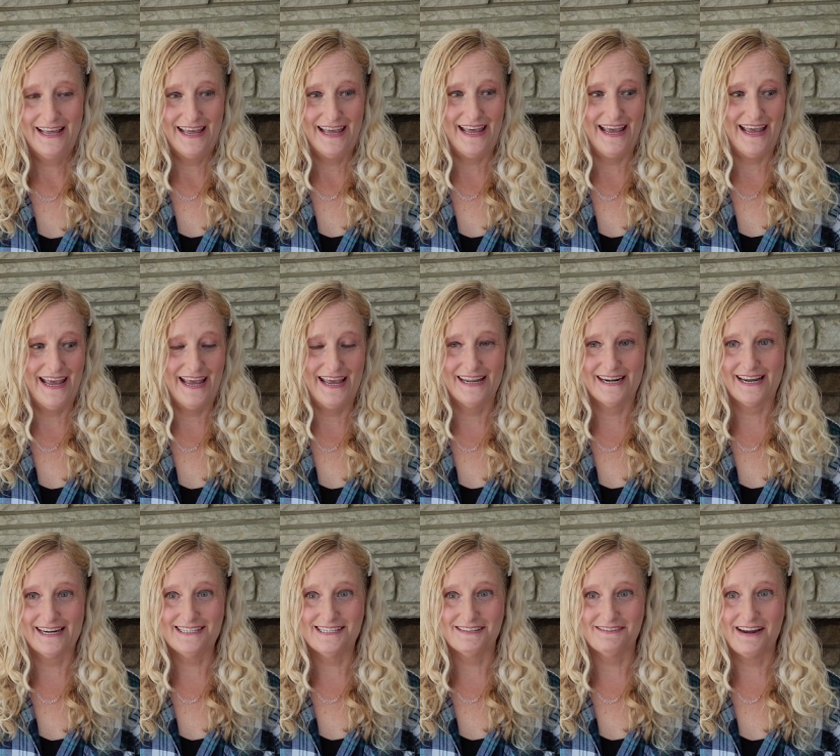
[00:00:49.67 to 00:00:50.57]
And
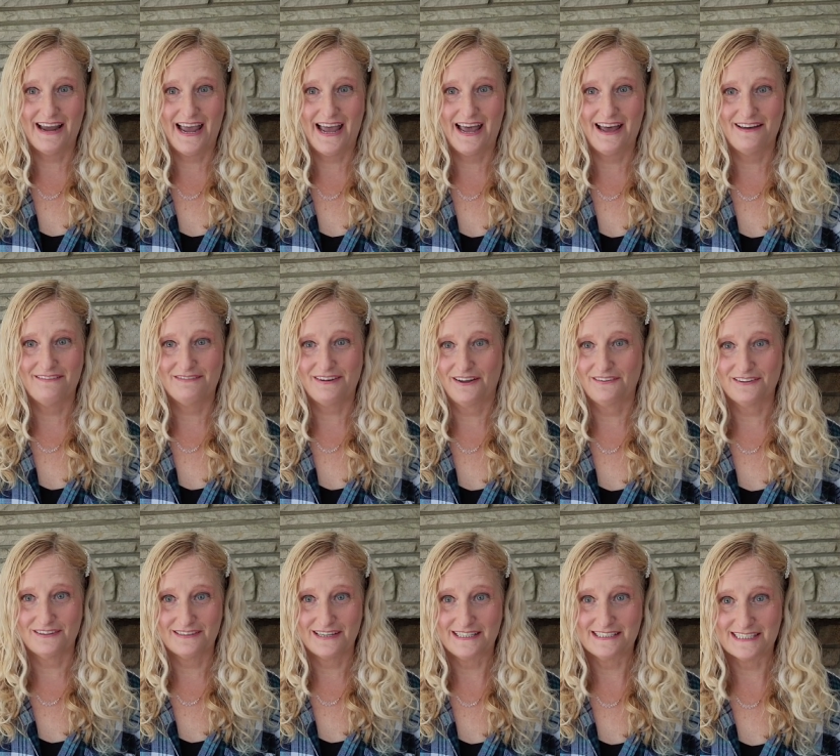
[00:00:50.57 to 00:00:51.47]
I do have
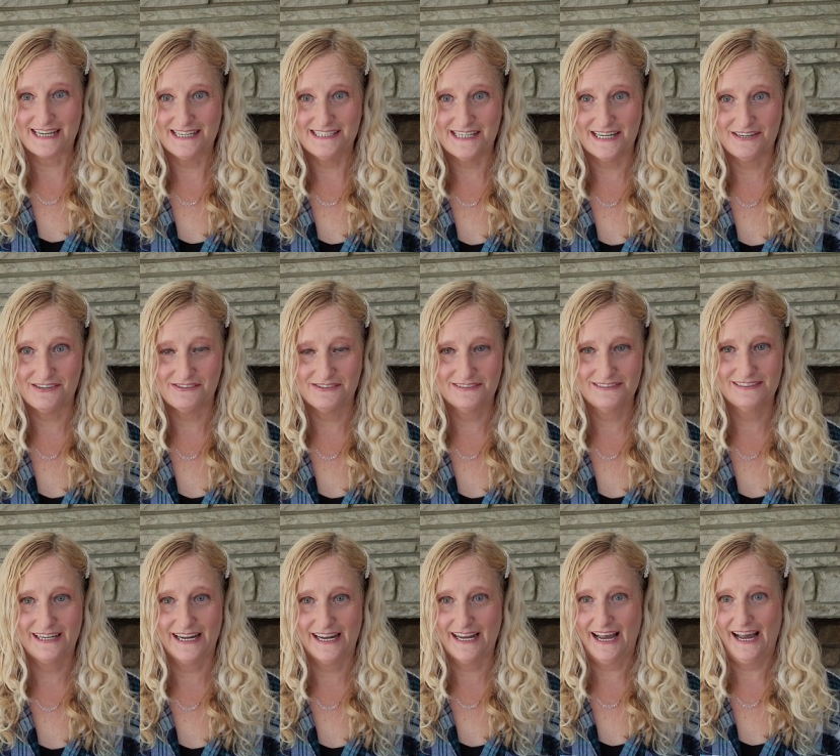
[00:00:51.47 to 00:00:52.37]
other things I do,
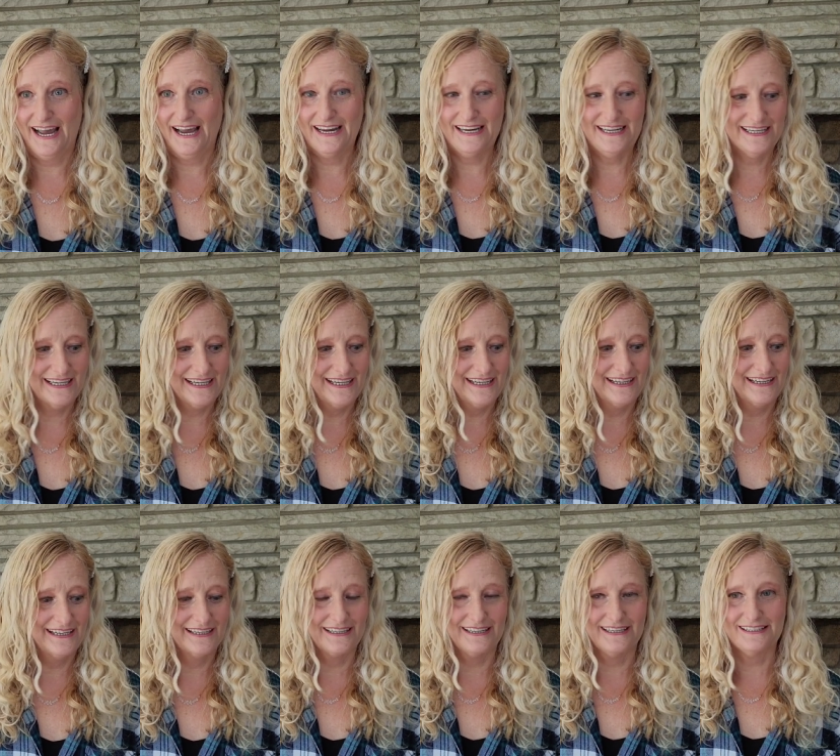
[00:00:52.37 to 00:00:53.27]
like
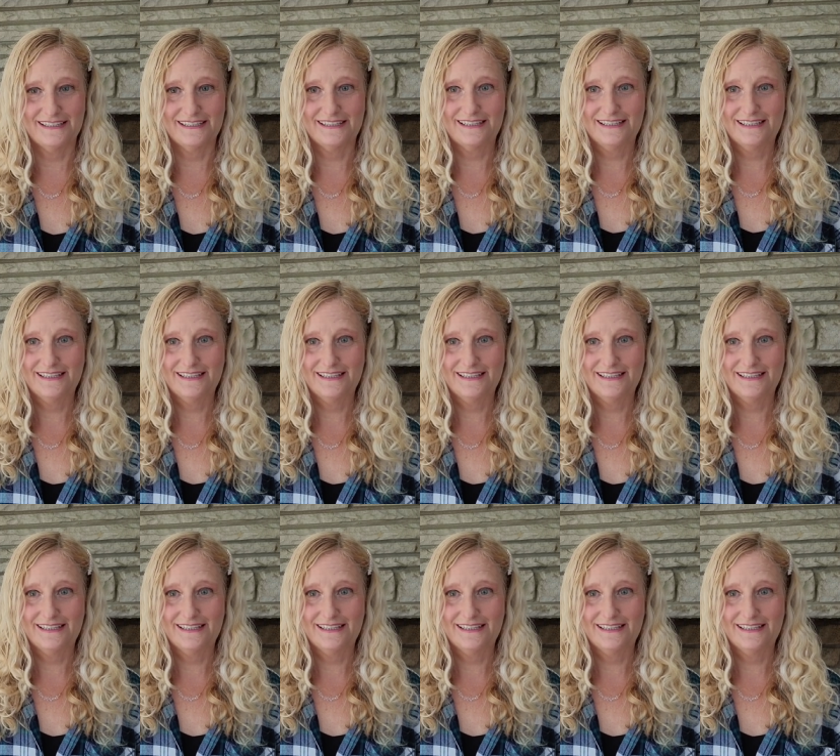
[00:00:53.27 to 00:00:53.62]
hiking and